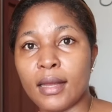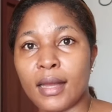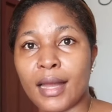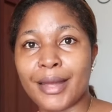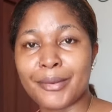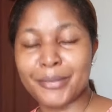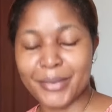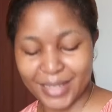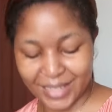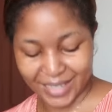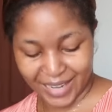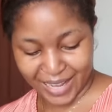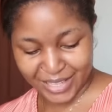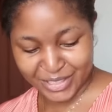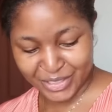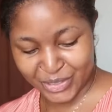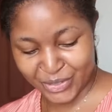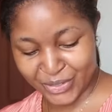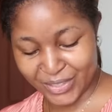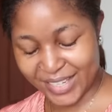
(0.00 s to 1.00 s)
I will
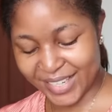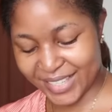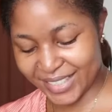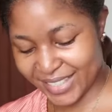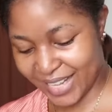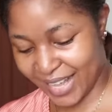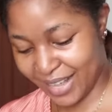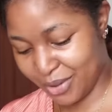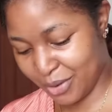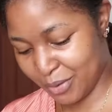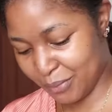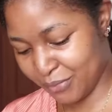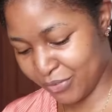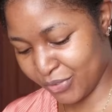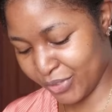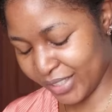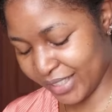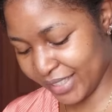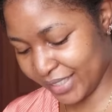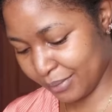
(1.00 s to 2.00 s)
catch you later,
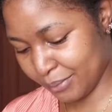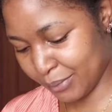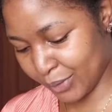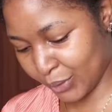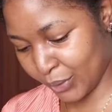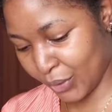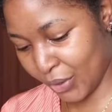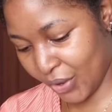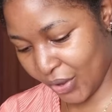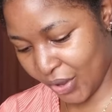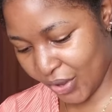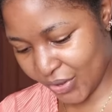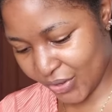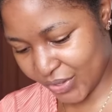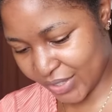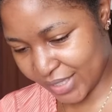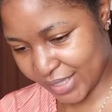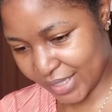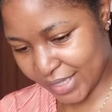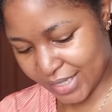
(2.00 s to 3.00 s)
hopefully,
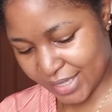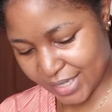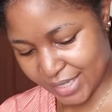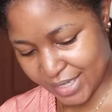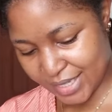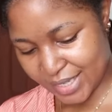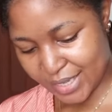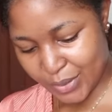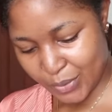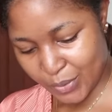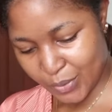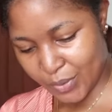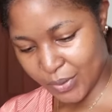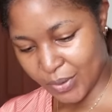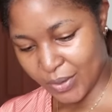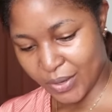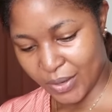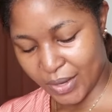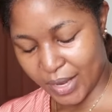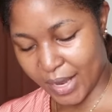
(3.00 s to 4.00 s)
because
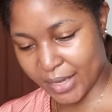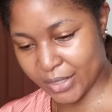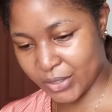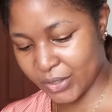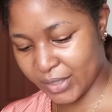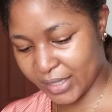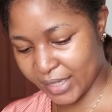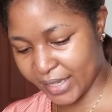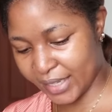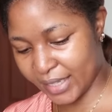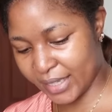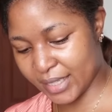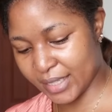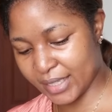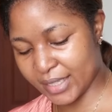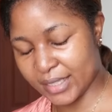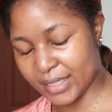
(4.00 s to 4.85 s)
I don't like